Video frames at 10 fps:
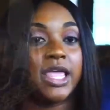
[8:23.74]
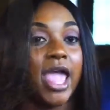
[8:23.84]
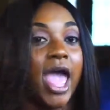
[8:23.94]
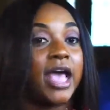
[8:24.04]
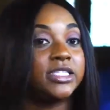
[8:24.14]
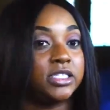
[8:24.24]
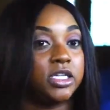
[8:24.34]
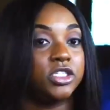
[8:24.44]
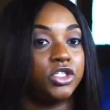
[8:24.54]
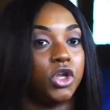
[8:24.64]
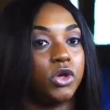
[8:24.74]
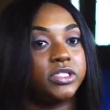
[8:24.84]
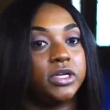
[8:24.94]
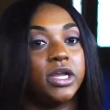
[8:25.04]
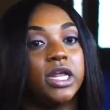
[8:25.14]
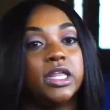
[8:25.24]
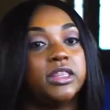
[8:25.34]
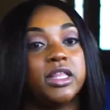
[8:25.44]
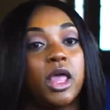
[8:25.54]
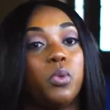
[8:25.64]
they asked us, you know, is there
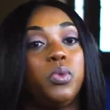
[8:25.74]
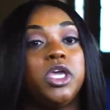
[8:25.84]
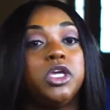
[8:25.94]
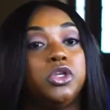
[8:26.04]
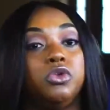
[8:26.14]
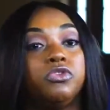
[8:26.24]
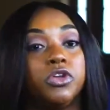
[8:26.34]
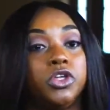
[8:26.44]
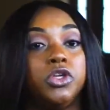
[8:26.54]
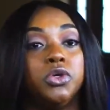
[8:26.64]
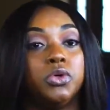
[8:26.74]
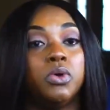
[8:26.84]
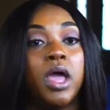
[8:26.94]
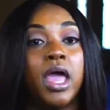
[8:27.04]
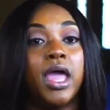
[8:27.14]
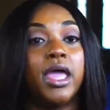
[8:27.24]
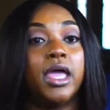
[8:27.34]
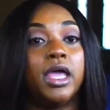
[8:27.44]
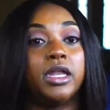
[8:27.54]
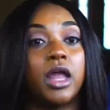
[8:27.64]
anything that we could do for you?
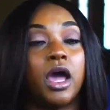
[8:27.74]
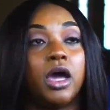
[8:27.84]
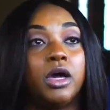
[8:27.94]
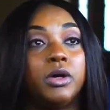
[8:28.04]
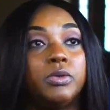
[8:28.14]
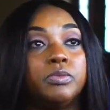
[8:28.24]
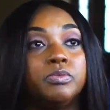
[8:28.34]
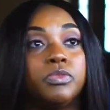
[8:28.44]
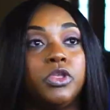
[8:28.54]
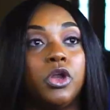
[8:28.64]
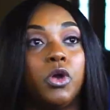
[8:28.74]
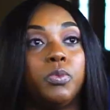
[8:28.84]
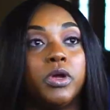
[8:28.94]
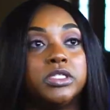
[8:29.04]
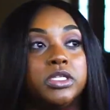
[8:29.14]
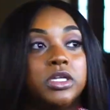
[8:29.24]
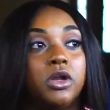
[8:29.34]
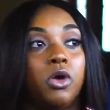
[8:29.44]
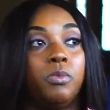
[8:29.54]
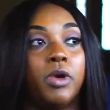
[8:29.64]
and um, you know
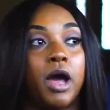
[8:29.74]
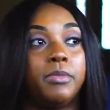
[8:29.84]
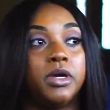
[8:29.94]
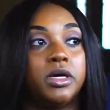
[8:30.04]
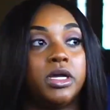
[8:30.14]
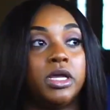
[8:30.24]
President Obama